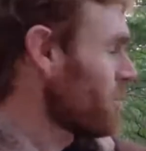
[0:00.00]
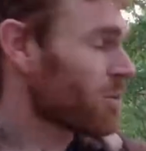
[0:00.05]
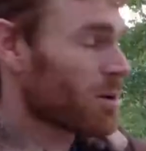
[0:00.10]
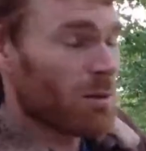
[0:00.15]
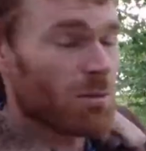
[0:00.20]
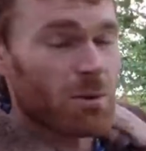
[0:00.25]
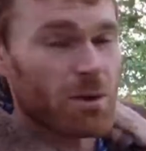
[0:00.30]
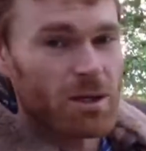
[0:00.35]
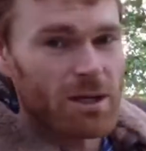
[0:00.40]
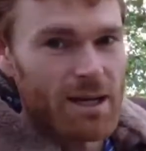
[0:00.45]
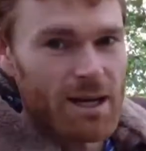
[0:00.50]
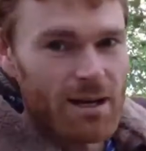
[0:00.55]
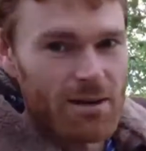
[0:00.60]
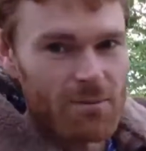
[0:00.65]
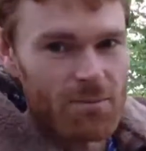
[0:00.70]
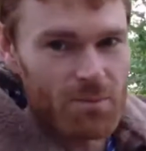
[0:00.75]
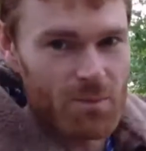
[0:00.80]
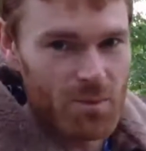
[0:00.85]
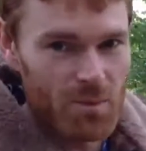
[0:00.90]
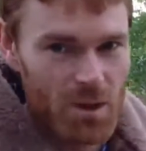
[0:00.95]
the property
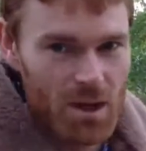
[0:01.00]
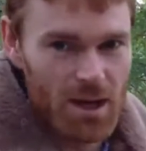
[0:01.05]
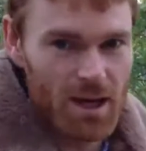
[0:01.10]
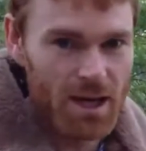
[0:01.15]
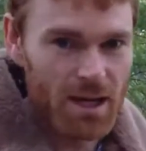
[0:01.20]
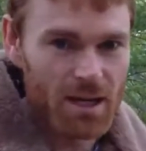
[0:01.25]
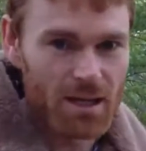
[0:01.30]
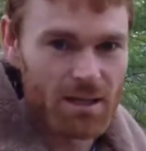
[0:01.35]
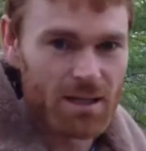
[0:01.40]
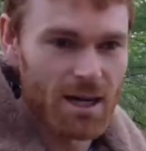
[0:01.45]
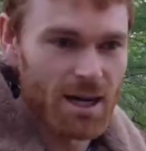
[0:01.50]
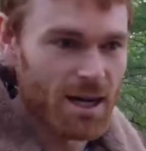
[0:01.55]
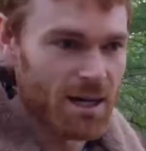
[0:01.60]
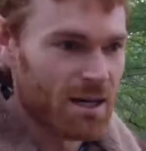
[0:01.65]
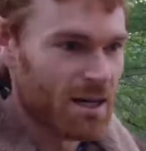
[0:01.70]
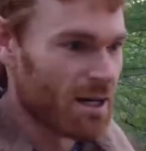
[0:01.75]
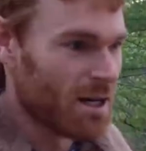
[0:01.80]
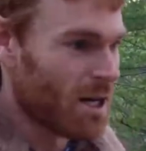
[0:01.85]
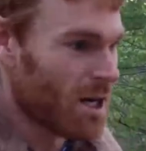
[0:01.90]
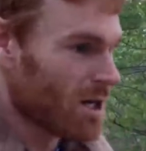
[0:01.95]
now, and
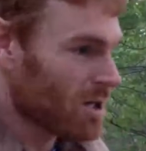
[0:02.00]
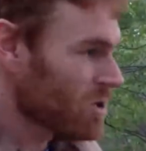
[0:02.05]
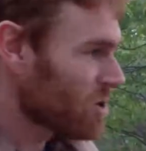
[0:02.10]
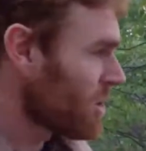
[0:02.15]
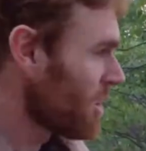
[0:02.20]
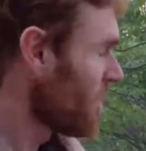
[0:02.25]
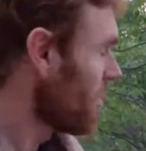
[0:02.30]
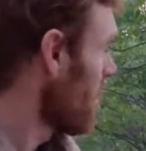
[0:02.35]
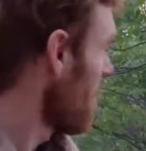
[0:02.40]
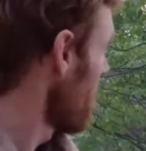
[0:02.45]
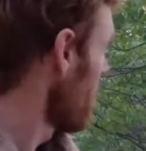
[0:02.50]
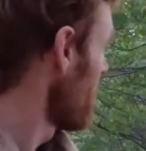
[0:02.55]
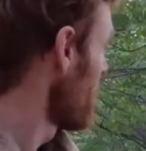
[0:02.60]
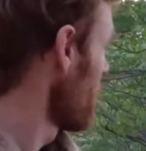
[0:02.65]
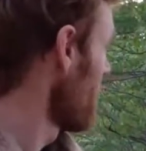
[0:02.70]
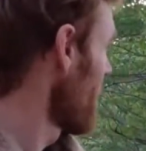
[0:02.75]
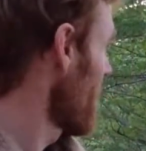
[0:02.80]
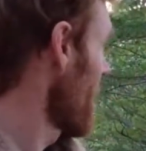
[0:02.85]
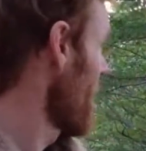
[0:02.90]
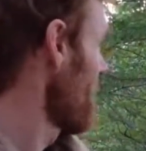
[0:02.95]
I'll show you what we're
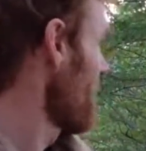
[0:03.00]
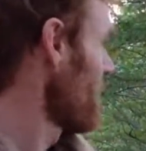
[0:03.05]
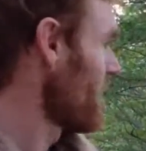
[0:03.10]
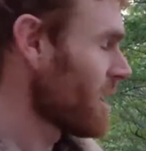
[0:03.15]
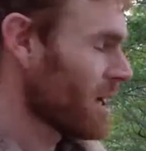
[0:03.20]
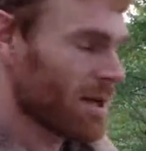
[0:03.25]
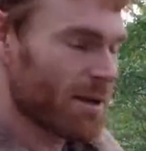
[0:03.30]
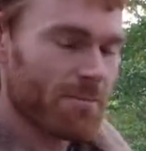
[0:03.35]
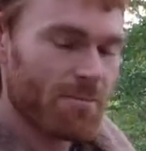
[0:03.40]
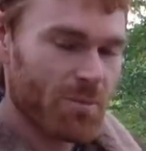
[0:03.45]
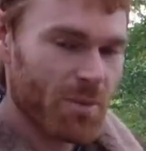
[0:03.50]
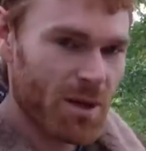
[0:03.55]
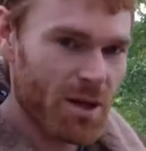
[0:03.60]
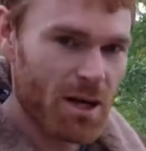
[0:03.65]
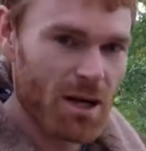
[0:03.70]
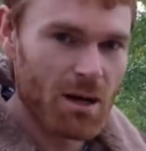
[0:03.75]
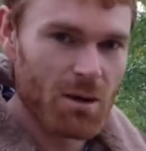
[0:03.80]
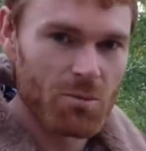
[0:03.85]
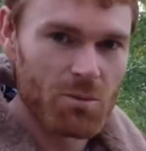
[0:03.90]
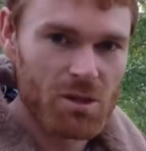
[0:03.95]
doing over there
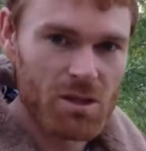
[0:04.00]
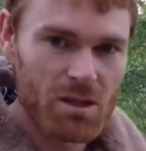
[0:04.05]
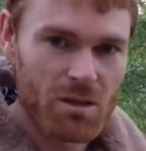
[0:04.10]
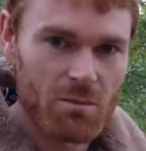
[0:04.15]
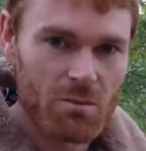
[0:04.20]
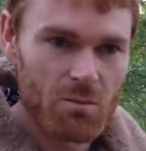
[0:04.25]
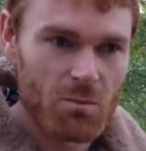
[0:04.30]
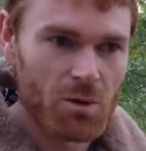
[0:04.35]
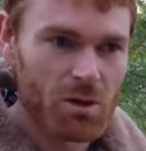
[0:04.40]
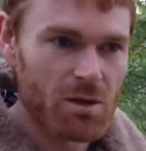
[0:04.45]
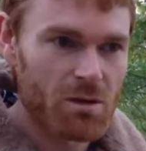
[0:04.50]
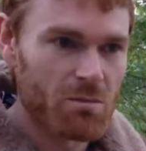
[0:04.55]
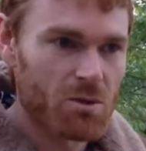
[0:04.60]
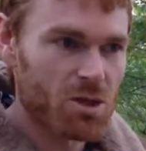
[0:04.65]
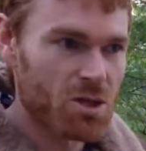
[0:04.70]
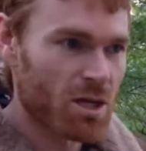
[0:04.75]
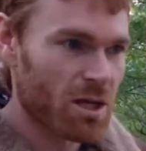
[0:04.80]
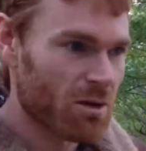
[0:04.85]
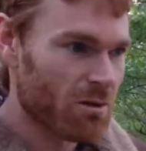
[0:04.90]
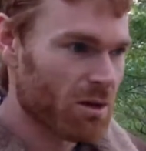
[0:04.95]
with the
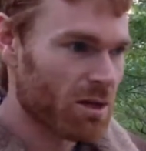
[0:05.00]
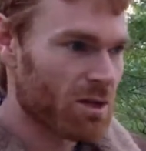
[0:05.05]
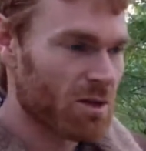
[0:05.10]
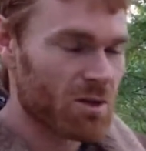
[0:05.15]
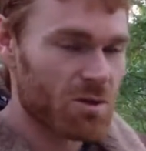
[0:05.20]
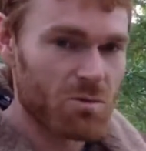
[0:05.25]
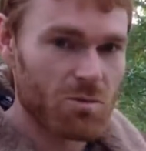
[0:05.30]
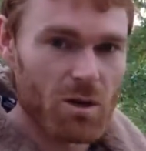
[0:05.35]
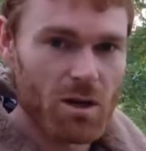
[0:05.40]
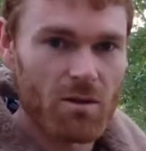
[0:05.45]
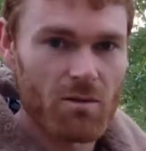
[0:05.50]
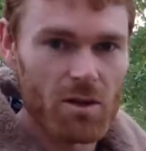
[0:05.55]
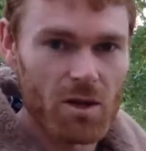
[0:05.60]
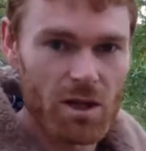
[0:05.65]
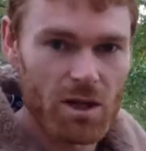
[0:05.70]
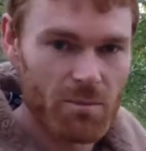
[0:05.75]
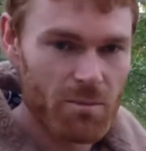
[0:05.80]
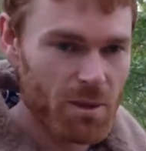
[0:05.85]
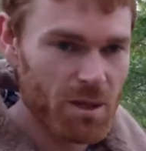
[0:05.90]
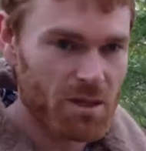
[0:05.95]
machinery, because whenever
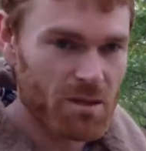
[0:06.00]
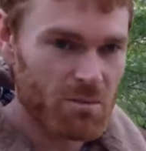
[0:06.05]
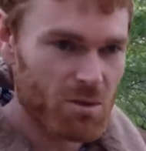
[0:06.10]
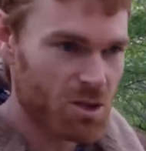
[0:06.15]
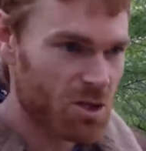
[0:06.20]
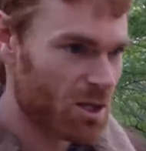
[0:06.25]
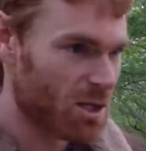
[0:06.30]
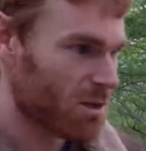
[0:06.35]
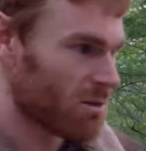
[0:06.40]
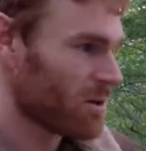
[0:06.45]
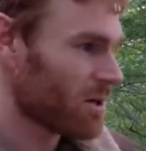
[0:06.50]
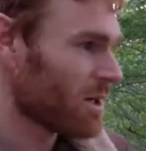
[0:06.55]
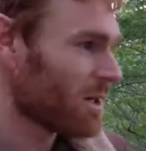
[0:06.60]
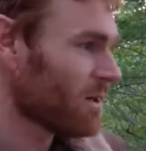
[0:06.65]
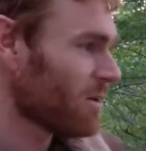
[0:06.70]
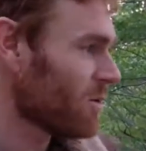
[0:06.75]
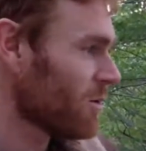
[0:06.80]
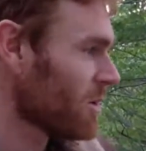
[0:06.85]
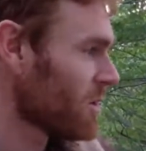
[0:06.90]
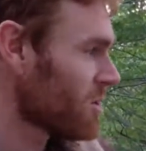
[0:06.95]
you get a piece of machinery
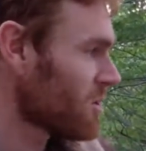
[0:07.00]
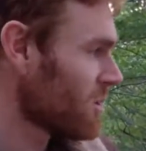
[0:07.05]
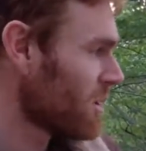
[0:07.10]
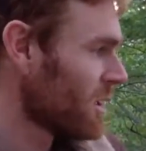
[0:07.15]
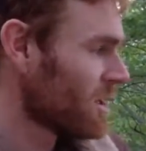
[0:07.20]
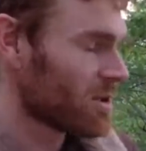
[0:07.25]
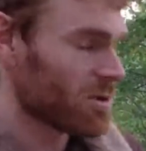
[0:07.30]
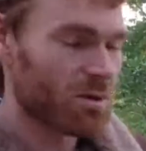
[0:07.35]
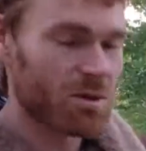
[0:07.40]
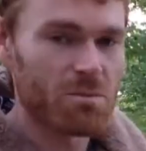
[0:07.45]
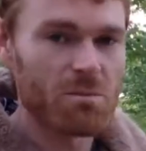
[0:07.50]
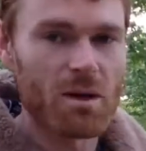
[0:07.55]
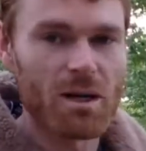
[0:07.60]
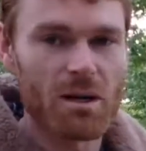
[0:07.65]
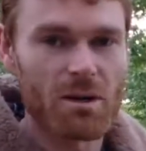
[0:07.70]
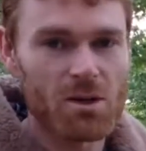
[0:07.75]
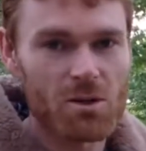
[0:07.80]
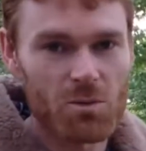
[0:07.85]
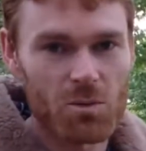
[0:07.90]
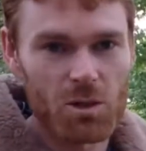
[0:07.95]
in, you always try and do as
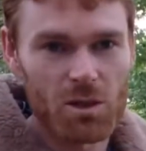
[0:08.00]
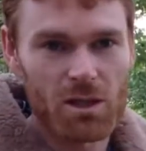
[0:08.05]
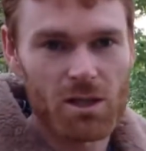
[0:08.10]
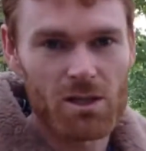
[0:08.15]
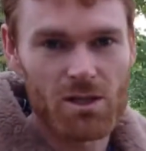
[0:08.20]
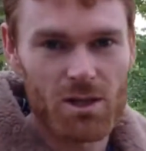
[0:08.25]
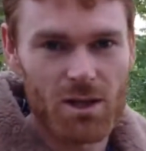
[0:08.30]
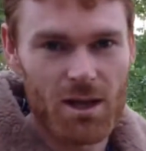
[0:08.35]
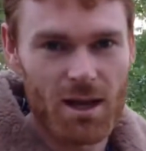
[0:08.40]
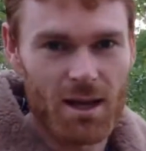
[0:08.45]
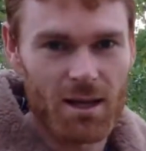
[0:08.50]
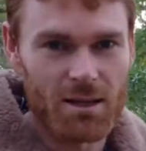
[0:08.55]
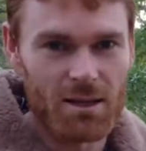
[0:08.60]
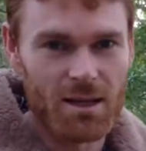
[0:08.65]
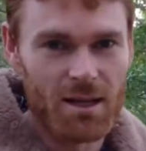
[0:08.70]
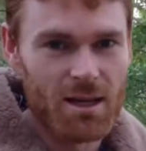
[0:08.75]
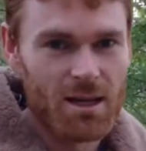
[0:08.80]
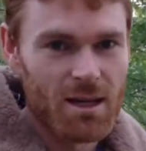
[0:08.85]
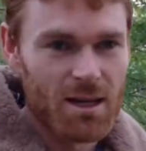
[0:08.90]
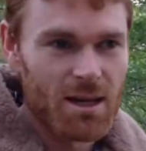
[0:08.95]
much work as you can,
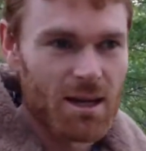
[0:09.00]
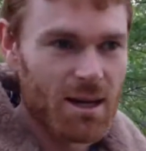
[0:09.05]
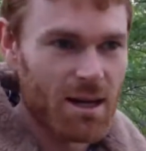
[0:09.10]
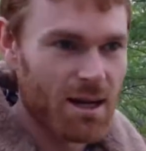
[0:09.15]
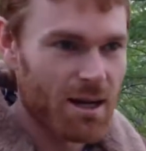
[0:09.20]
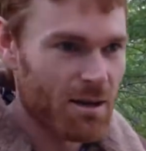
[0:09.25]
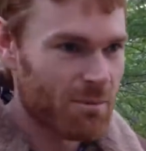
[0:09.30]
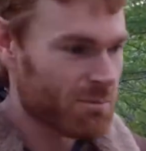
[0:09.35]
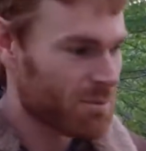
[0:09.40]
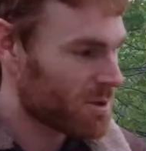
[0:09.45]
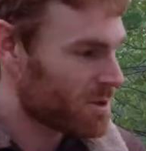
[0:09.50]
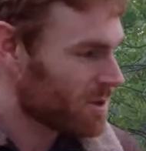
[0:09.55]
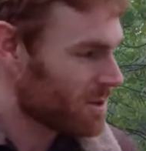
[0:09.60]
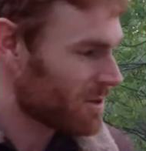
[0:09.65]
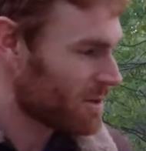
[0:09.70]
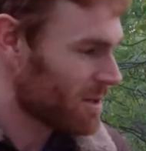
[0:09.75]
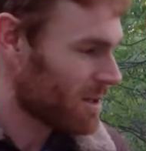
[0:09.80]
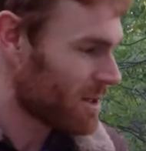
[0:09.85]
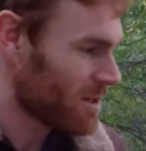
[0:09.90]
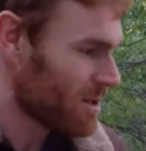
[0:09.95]

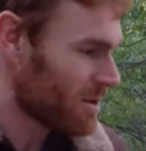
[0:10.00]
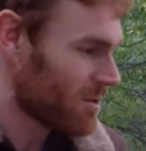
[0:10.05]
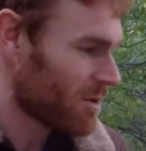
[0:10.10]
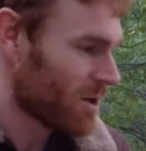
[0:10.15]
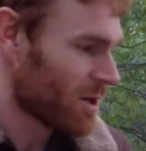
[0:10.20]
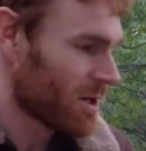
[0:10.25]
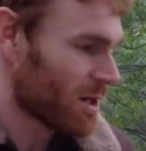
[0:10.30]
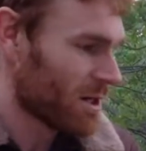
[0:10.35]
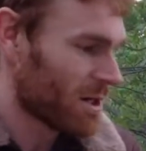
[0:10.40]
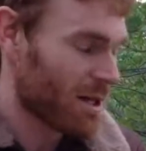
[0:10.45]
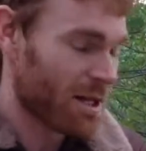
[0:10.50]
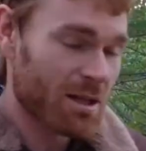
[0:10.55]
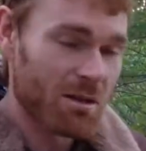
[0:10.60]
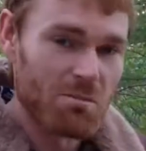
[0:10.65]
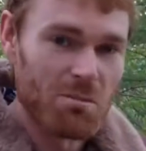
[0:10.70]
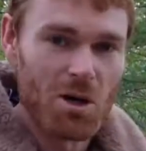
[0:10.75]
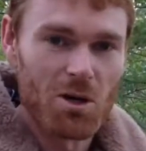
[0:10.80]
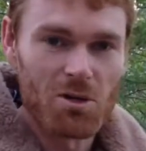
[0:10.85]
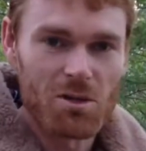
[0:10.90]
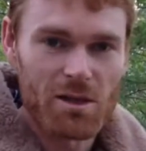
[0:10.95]
because you've got to get
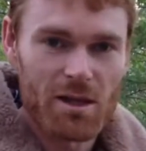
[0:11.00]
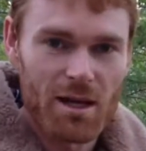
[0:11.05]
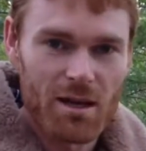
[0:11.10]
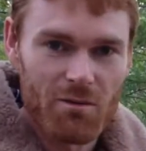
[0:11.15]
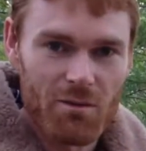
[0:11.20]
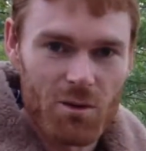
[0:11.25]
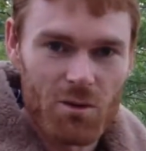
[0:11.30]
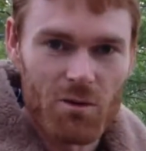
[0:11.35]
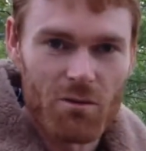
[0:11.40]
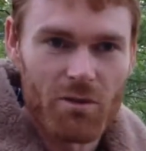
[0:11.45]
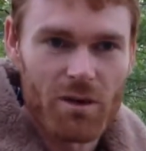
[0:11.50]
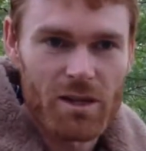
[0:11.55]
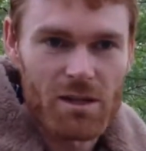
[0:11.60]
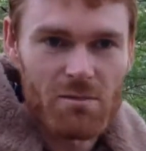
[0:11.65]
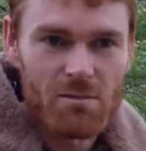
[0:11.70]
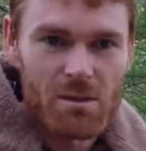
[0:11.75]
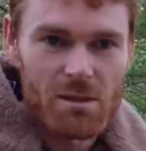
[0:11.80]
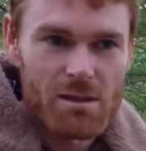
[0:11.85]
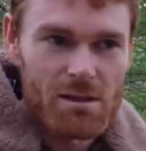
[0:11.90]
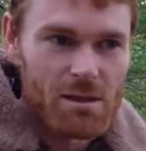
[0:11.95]
the most out of your
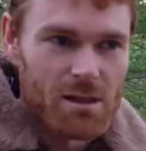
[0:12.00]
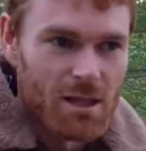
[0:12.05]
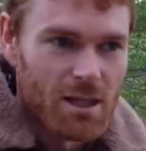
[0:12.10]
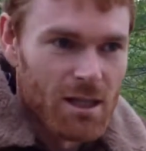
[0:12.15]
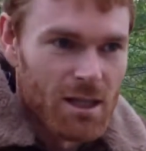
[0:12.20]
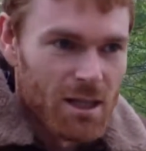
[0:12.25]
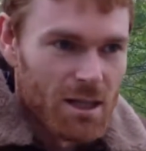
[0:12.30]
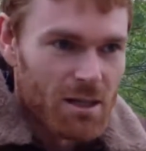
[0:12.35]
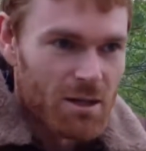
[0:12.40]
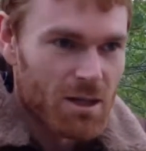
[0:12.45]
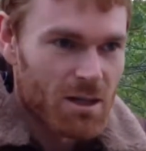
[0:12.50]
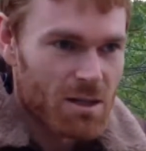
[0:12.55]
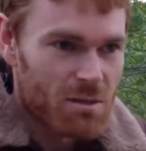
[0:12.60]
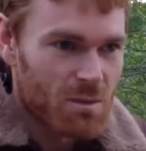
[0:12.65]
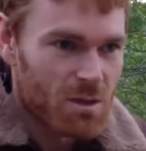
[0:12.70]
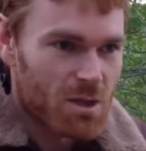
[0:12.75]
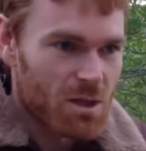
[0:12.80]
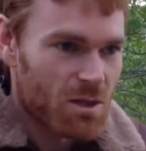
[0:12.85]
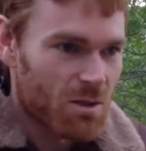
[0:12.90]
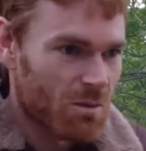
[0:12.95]
investments,
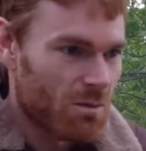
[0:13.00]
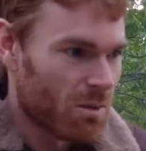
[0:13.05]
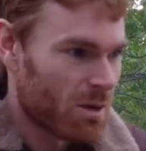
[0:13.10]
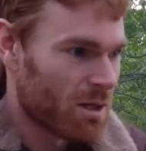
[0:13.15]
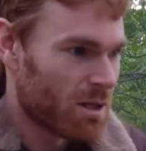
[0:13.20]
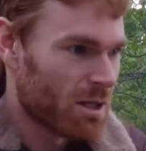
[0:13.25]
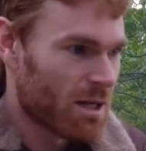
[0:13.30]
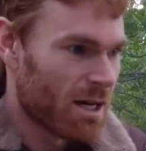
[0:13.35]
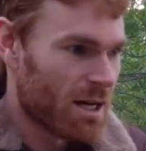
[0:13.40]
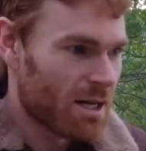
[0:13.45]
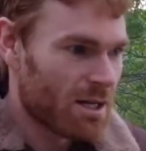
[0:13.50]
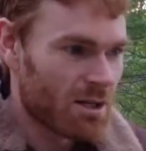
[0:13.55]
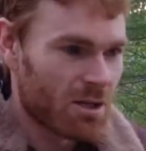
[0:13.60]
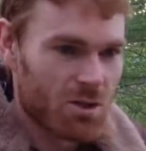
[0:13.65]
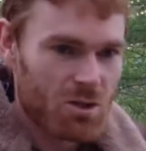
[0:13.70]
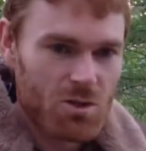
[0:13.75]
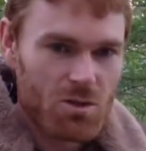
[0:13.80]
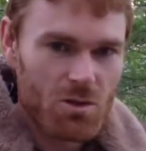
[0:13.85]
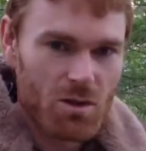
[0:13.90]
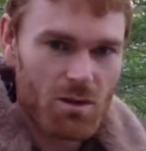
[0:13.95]
especially when you